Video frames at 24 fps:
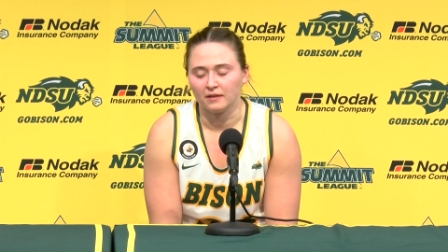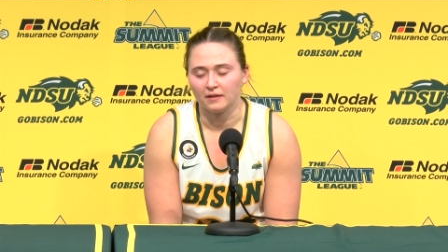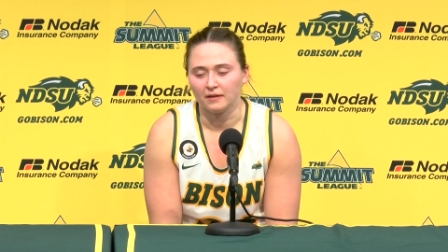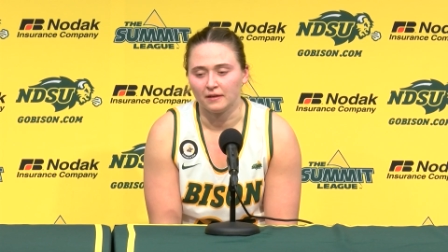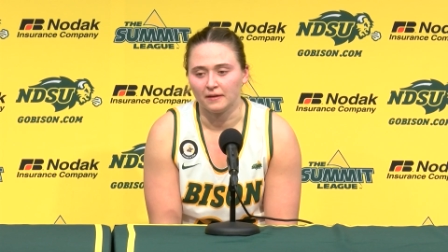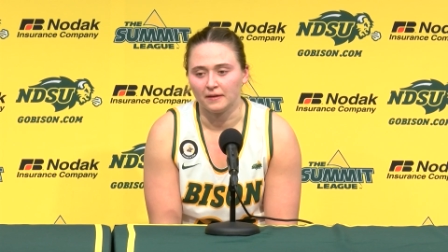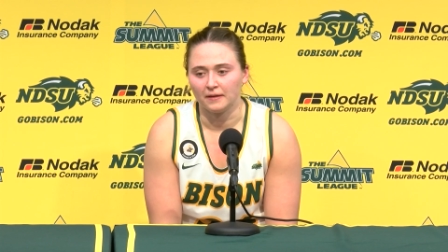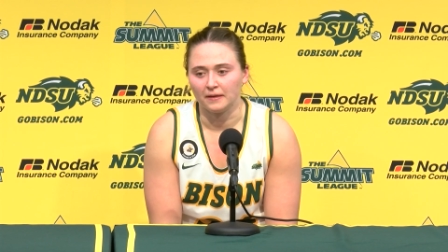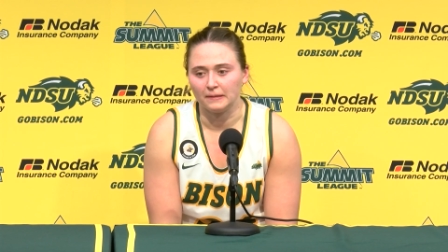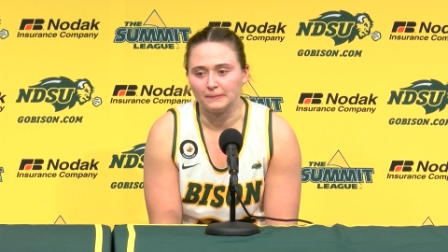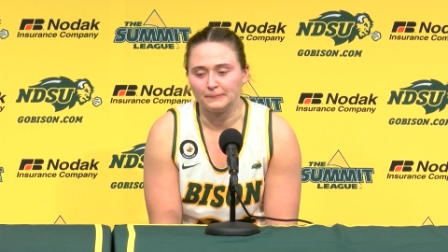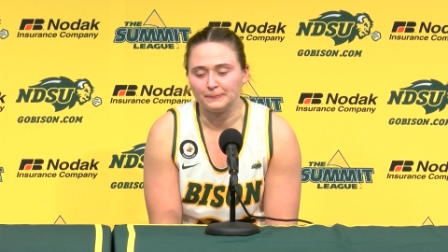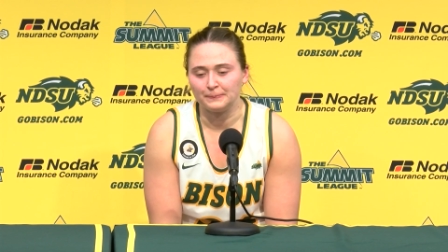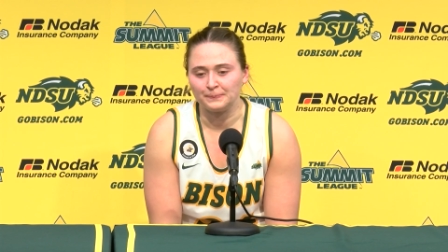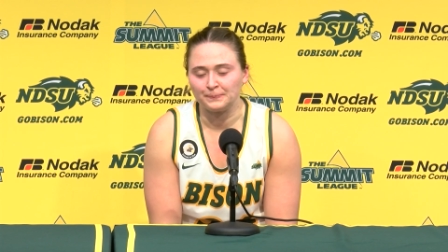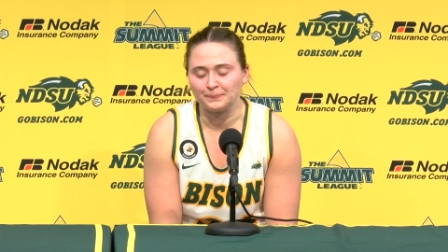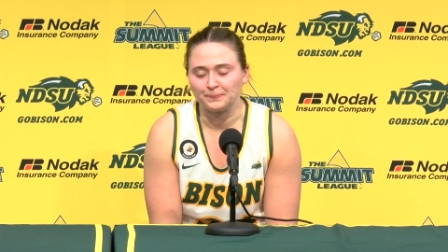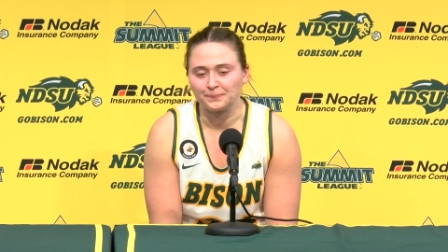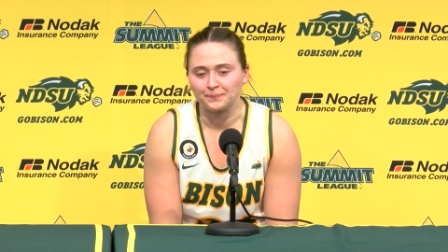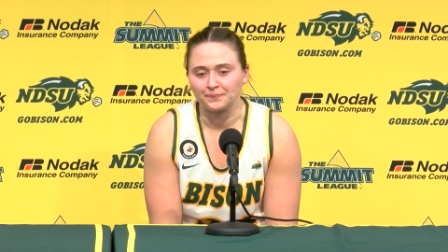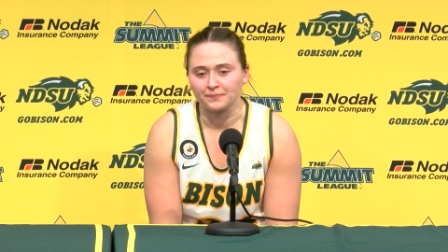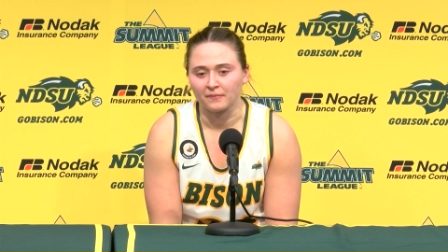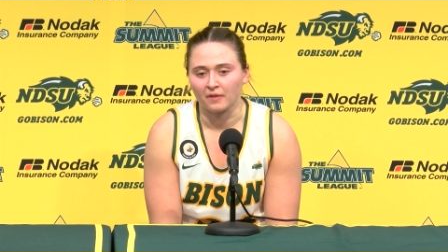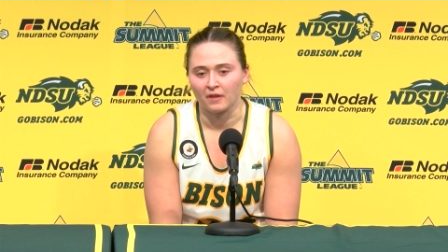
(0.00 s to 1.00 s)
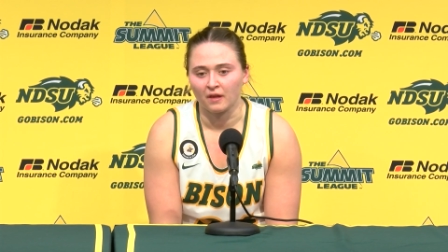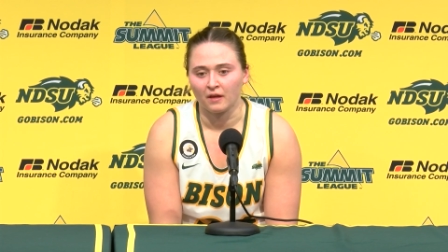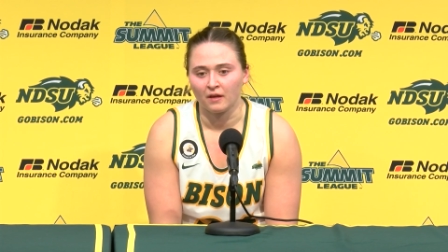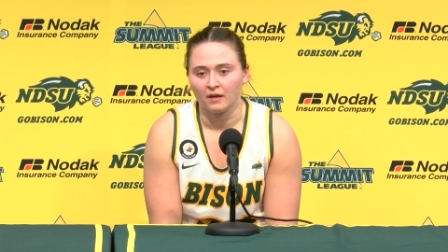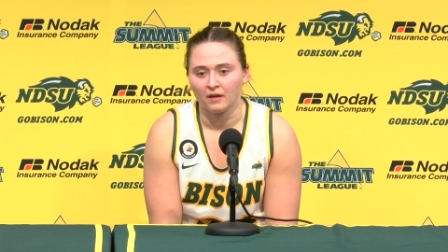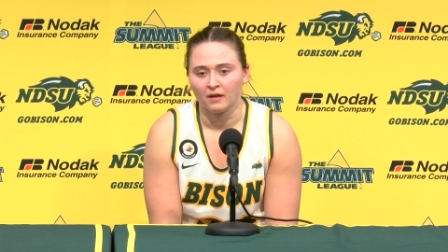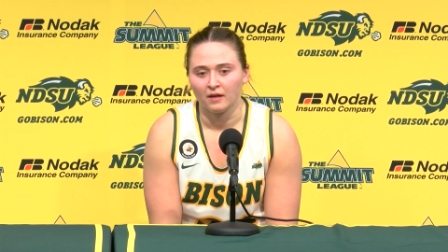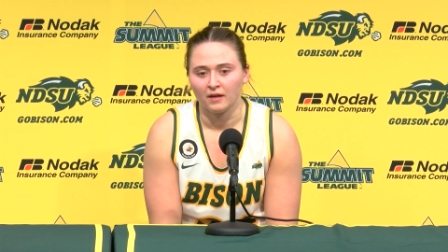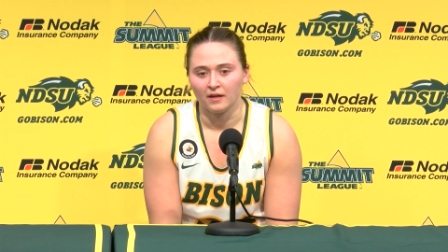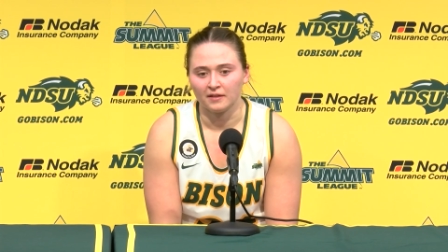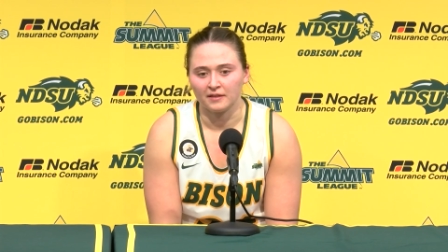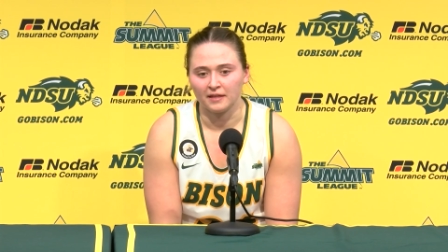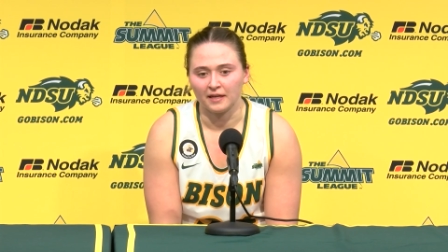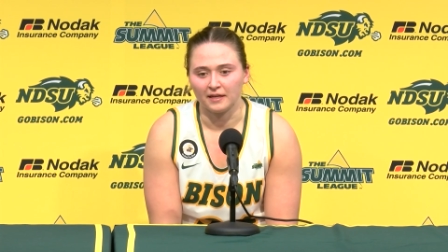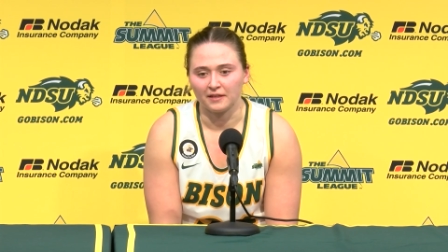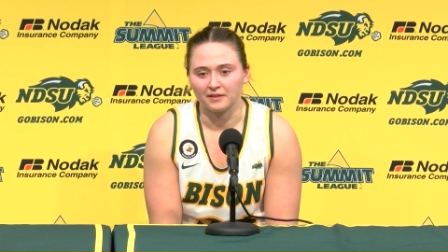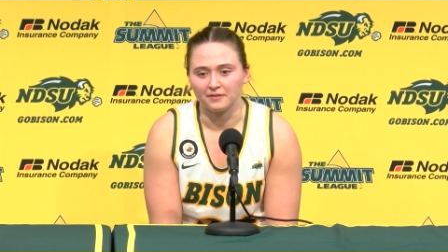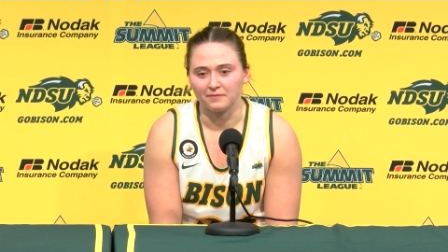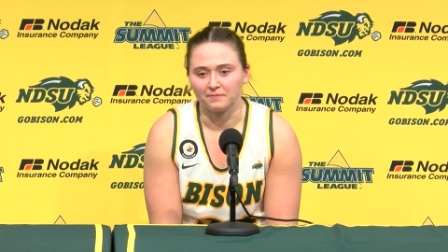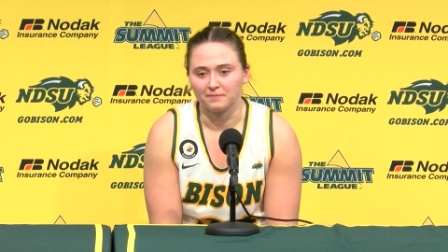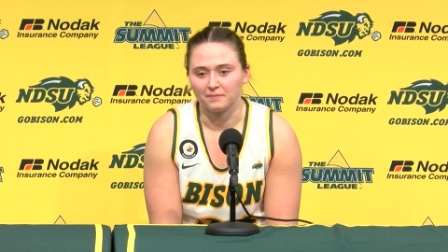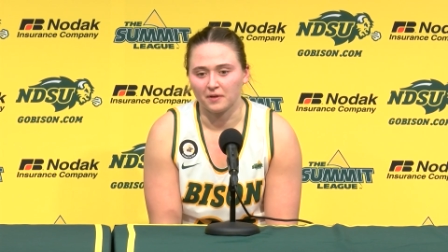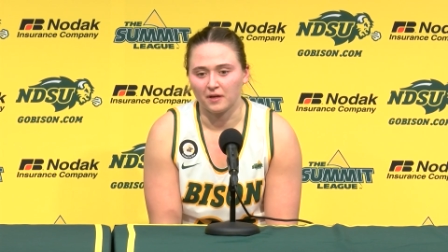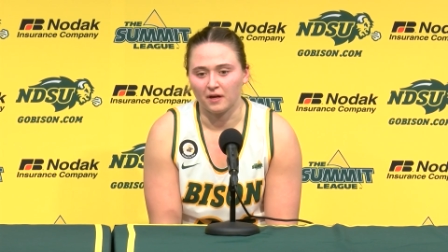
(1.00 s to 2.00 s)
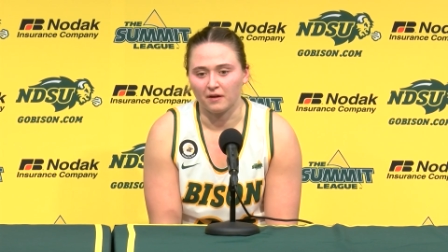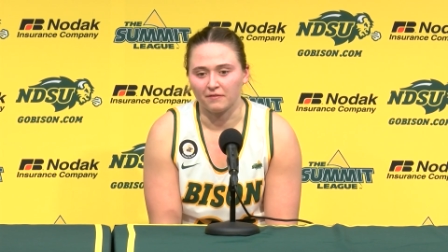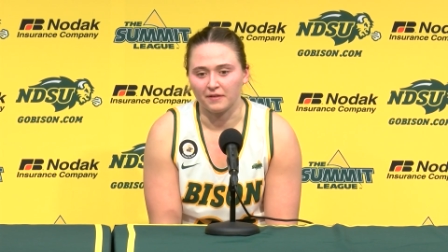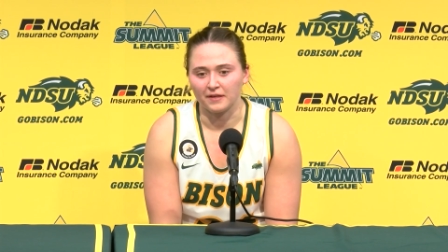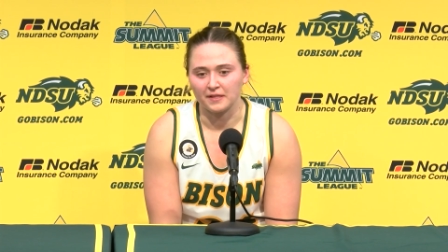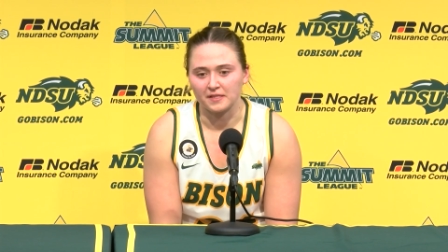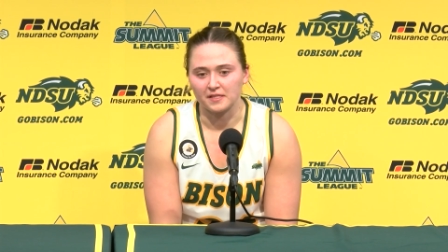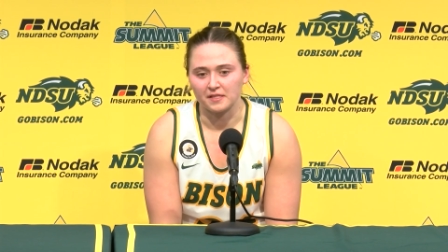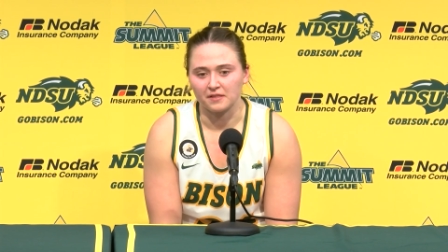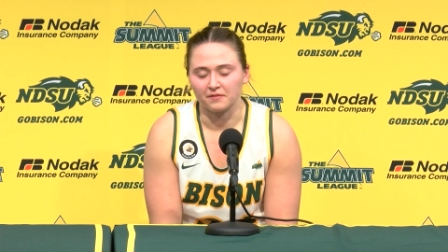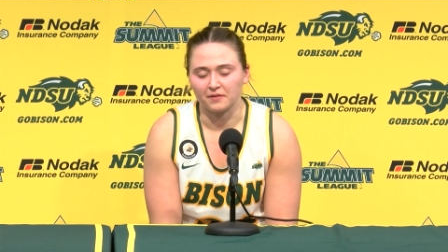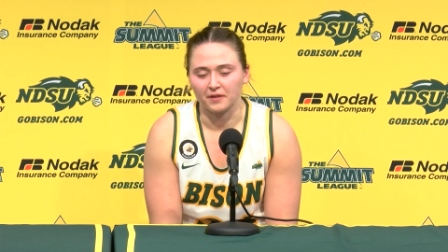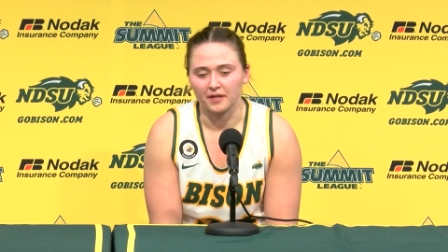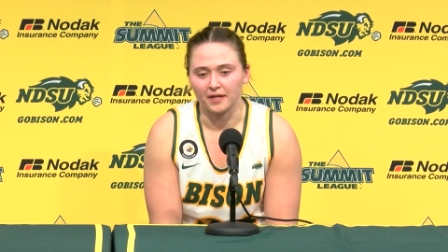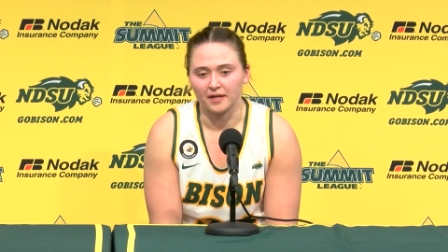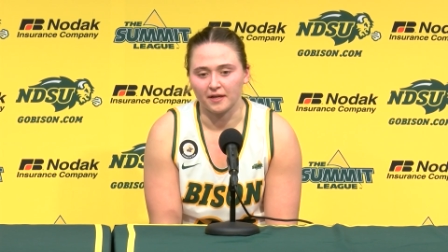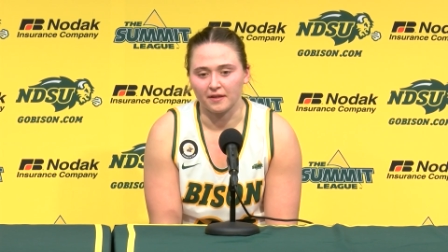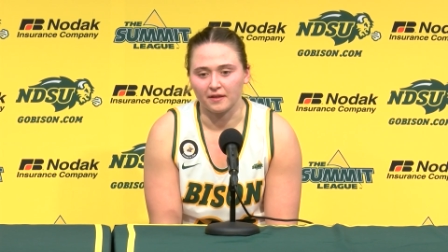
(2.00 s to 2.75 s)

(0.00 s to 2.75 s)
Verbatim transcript: Um, and then offensively,